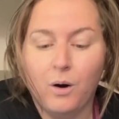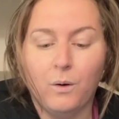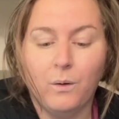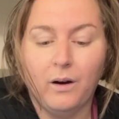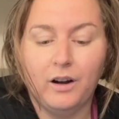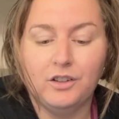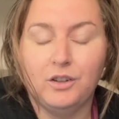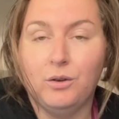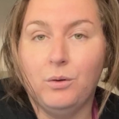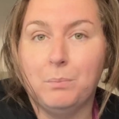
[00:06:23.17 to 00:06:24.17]
or do
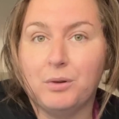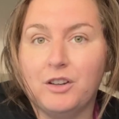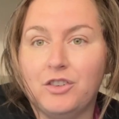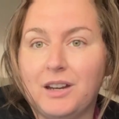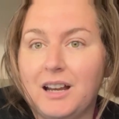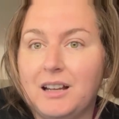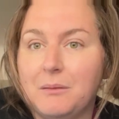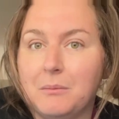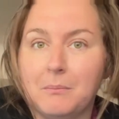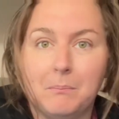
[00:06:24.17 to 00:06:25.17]
you appreciate
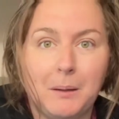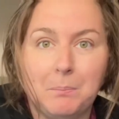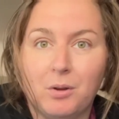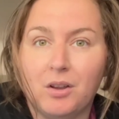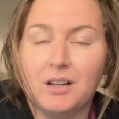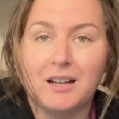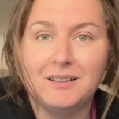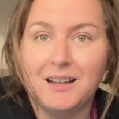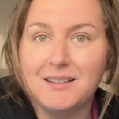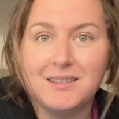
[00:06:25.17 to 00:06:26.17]
people
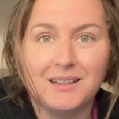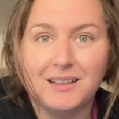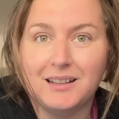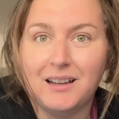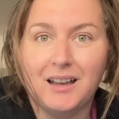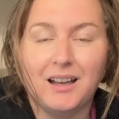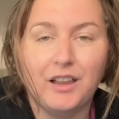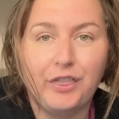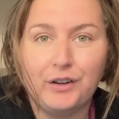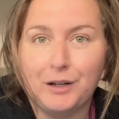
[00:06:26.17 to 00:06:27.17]
condensing a
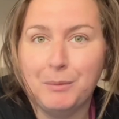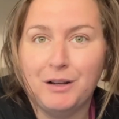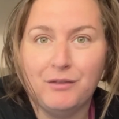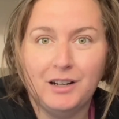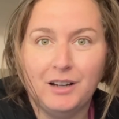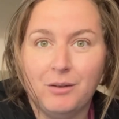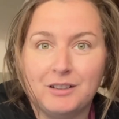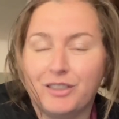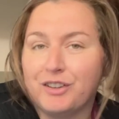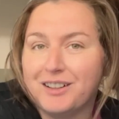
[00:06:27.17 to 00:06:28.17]
30 minute video
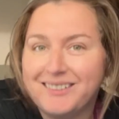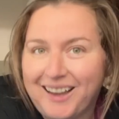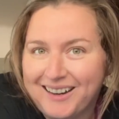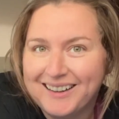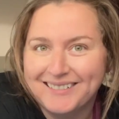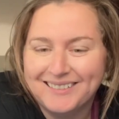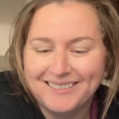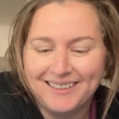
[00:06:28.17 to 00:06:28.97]
into 30 seconds?